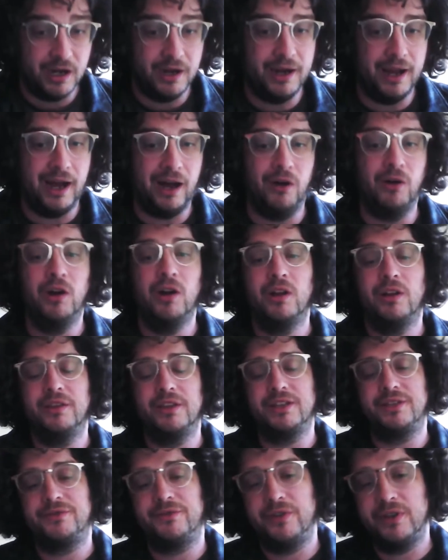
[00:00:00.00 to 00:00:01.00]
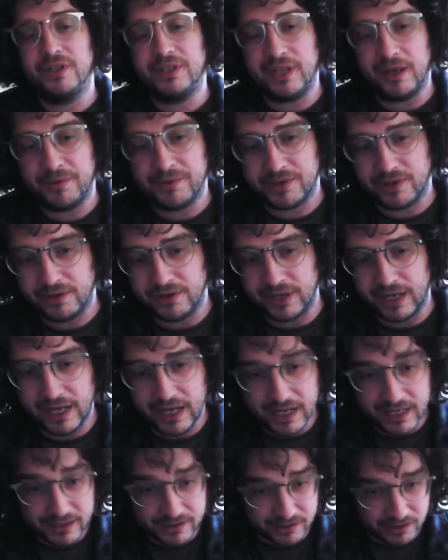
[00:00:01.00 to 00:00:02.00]
Now, this first episode
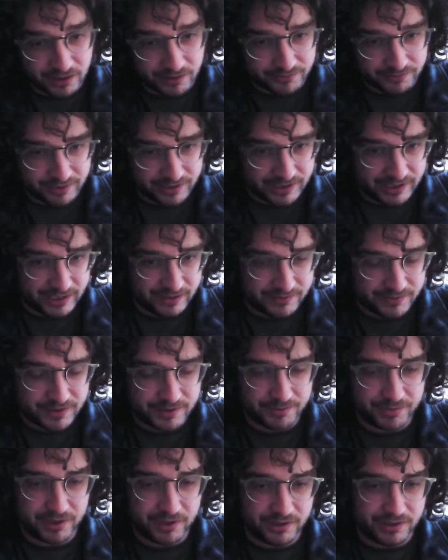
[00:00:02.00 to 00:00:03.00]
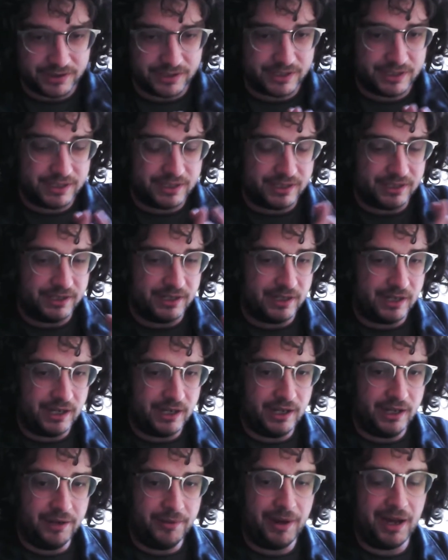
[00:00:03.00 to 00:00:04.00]
isn't covering divs because this is an
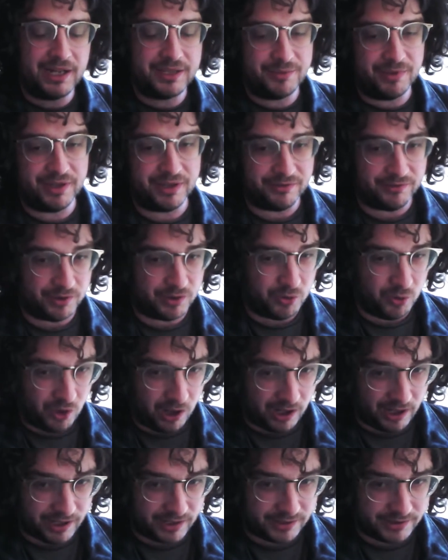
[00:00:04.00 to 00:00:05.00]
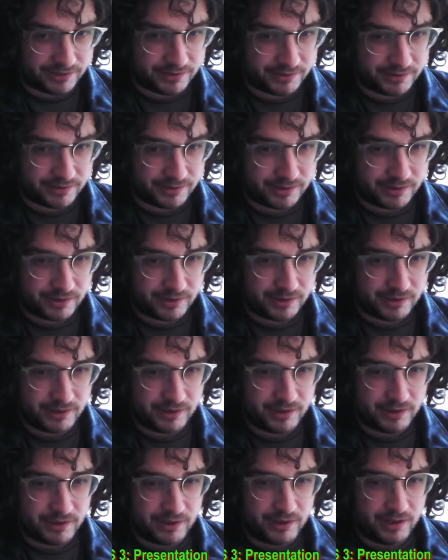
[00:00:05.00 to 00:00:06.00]
uh, aspect that requires
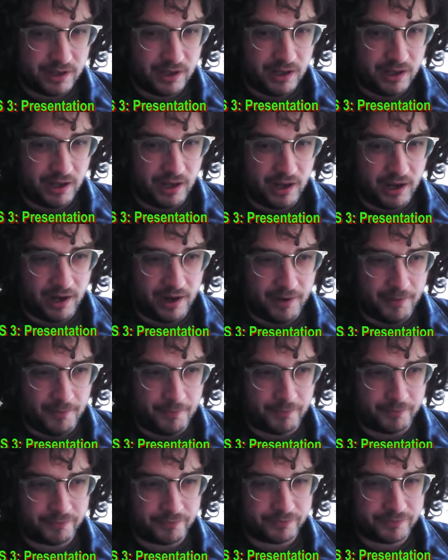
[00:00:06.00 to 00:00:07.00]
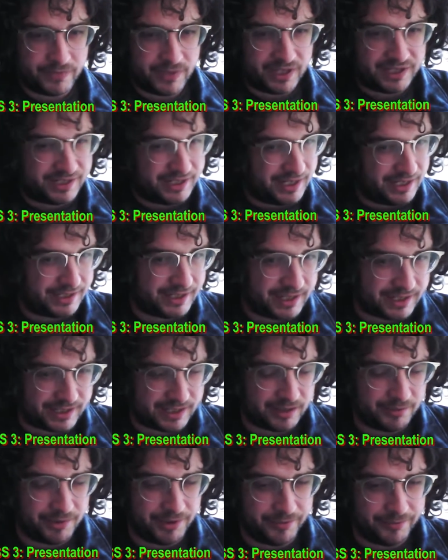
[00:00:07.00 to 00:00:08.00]
um, a CSS
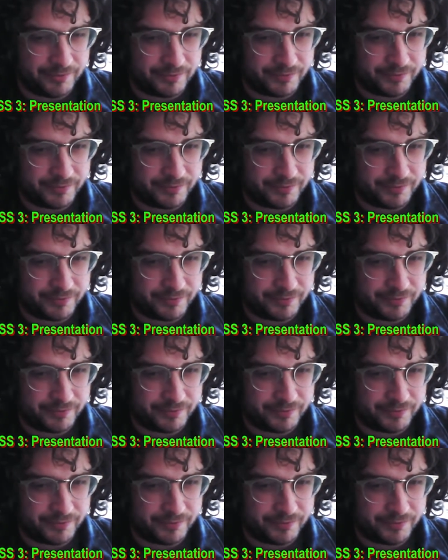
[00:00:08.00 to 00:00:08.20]
element,